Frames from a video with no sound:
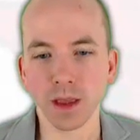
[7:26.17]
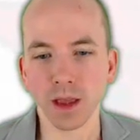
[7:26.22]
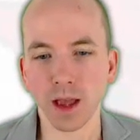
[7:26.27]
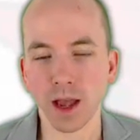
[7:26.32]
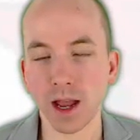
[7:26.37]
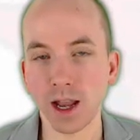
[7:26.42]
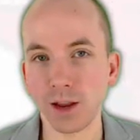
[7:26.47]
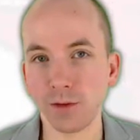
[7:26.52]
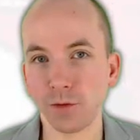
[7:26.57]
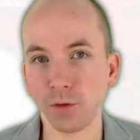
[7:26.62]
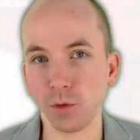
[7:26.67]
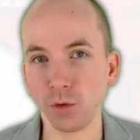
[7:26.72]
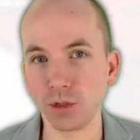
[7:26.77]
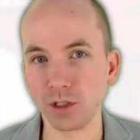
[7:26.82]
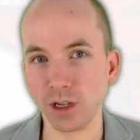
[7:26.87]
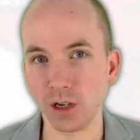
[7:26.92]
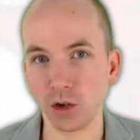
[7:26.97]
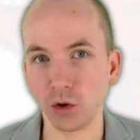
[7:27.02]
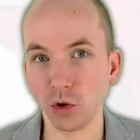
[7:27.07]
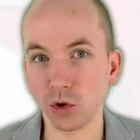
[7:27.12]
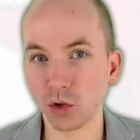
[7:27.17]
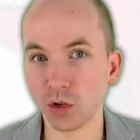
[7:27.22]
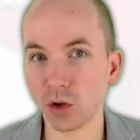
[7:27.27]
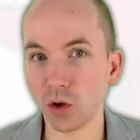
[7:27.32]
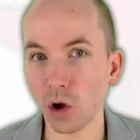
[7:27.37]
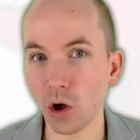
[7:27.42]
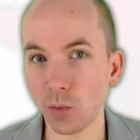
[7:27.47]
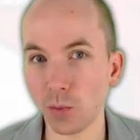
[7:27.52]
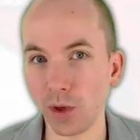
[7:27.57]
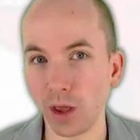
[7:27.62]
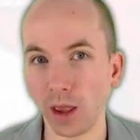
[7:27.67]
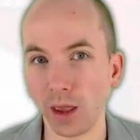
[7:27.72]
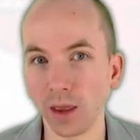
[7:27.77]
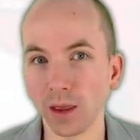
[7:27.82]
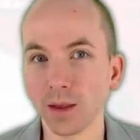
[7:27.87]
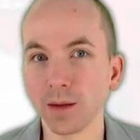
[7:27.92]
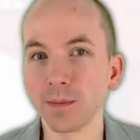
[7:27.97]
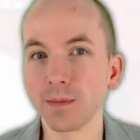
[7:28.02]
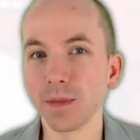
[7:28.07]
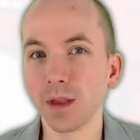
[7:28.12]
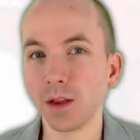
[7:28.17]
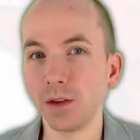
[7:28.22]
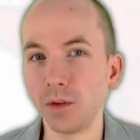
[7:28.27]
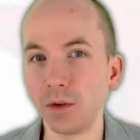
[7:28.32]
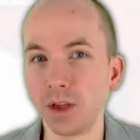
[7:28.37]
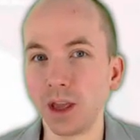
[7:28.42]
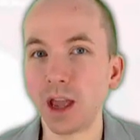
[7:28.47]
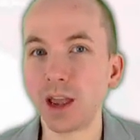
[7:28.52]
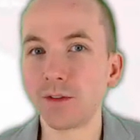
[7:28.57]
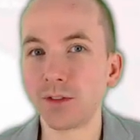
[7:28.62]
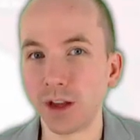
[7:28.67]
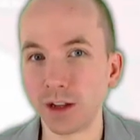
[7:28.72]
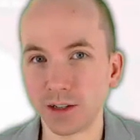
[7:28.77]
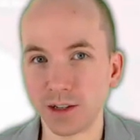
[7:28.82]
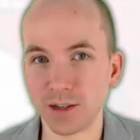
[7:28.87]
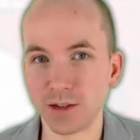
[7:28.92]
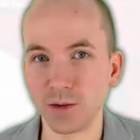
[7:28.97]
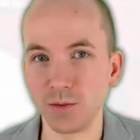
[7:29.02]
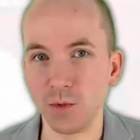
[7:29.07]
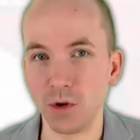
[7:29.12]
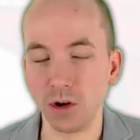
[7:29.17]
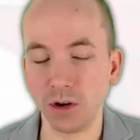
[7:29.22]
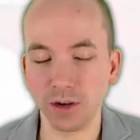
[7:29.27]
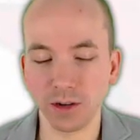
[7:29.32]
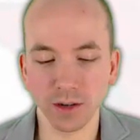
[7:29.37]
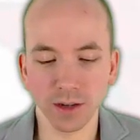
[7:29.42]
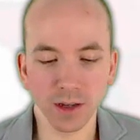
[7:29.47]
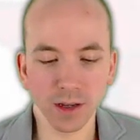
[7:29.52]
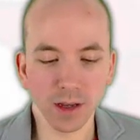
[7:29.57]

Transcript: and if it was a good copy and you gave that to someone,